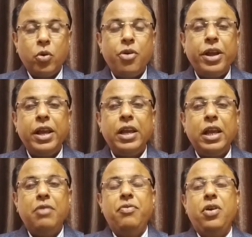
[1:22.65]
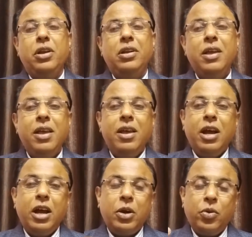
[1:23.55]
coding, if you
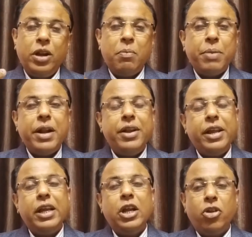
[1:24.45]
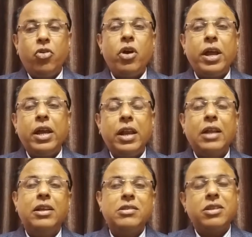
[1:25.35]
are good in painting, drawing,
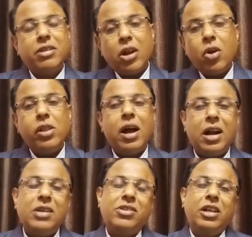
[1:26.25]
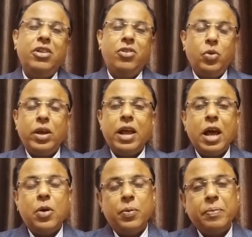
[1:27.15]
like this, these are all the hard skills you can
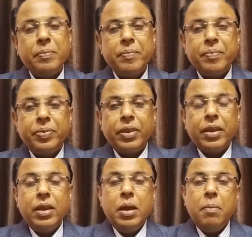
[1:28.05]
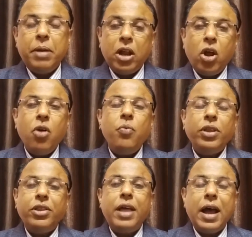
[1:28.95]
have. But along
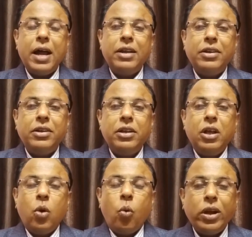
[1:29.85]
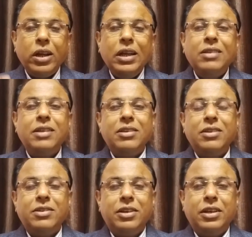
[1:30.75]
with that, what is
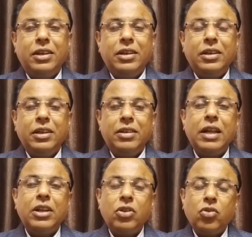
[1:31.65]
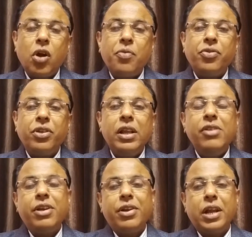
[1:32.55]
necessary that the soft
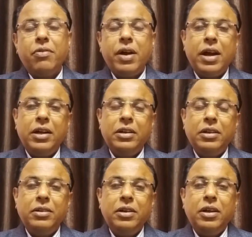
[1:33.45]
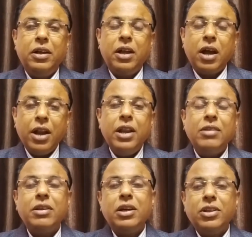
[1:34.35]
skills are required.
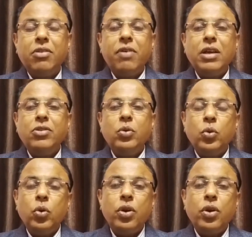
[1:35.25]
Unless and otherwise you